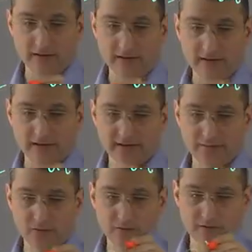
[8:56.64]

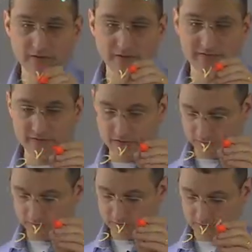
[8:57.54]
Exponent of
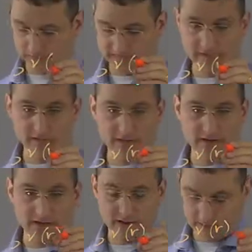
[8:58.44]
nu of
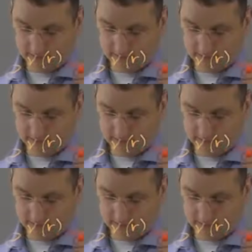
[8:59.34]
R